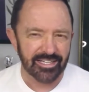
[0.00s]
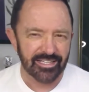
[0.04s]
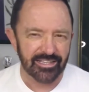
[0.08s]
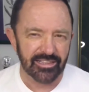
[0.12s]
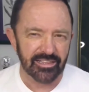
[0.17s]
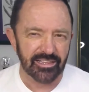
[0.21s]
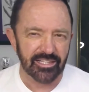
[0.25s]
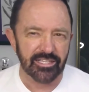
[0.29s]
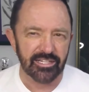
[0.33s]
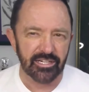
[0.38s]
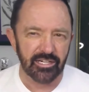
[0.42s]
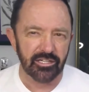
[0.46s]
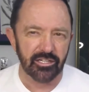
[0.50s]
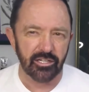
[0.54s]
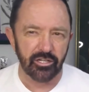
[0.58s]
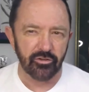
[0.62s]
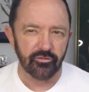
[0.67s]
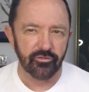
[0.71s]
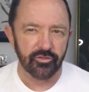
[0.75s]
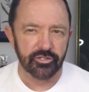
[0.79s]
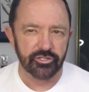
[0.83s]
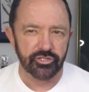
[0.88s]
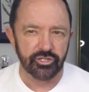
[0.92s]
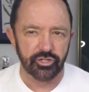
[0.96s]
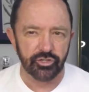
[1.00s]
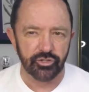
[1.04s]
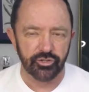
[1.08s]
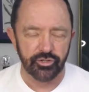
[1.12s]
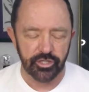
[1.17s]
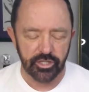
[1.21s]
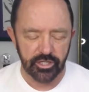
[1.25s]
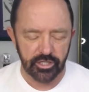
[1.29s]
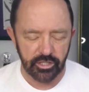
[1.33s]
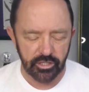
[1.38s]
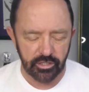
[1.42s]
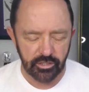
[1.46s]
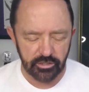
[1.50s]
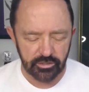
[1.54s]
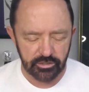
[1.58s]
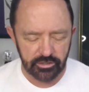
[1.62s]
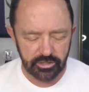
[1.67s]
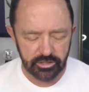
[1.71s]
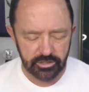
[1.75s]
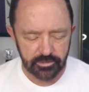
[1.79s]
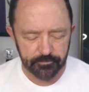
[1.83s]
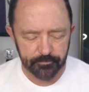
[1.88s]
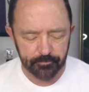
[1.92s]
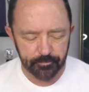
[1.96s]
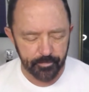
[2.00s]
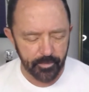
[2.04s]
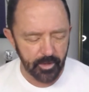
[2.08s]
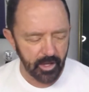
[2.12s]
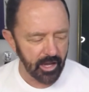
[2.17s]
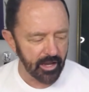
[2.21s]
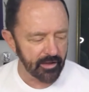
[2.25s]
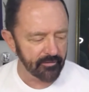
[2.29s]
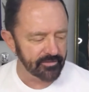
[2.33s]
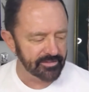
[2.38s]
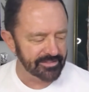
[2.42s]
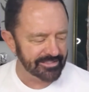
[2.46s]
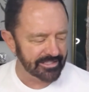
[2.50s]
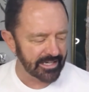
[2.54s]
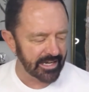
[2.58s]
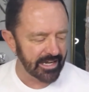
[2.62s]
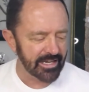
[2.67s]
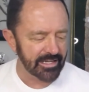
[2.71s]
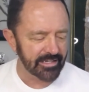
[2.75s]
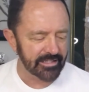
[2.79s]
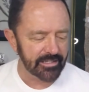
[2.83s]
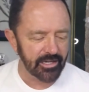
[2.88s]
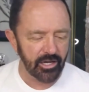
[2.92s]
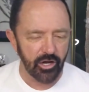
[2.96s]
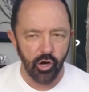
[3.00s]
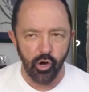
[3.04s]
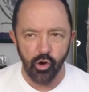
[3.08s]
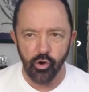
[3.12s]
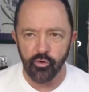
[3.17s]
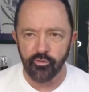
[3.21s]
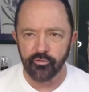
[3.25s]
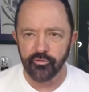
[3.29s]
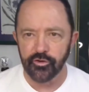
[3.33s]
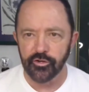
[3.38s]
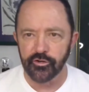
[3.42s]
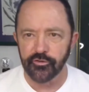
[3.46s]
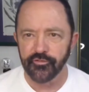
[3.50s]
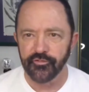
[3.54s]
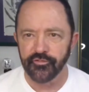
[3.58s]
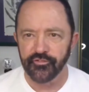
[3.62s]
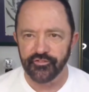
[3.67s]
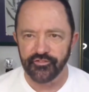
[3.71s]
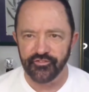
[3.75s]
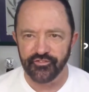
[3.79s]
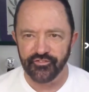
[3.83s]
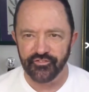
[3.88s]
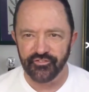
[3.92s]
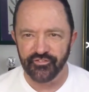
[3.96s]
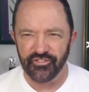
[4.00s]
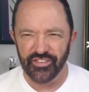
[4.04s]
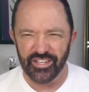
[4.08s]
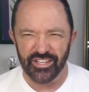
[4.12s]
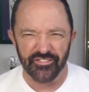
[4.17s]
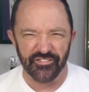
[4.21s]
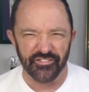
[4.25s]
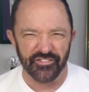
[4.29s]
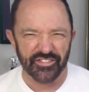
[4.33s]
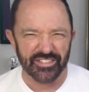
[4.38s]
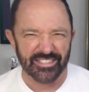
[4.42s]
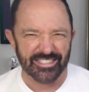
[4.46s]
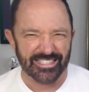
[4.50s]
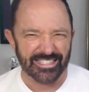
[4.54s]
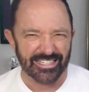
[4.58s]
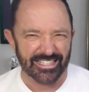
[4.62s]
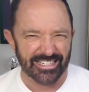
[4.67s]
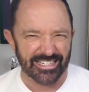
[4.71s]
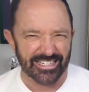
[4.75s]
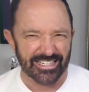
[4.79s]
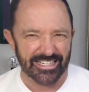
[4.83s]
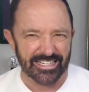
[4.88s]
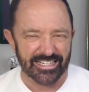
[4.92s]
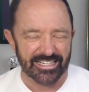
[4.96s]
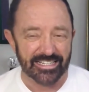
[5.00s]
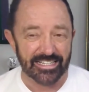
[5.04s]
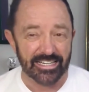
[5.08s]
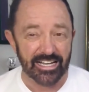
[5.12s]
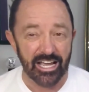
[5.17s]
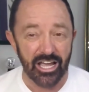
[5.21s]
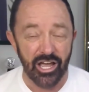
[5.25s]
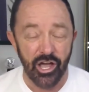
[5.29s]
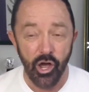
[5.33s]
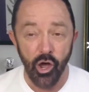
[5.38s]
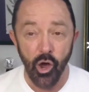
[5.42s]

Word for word: a little over two years. I've done over 15.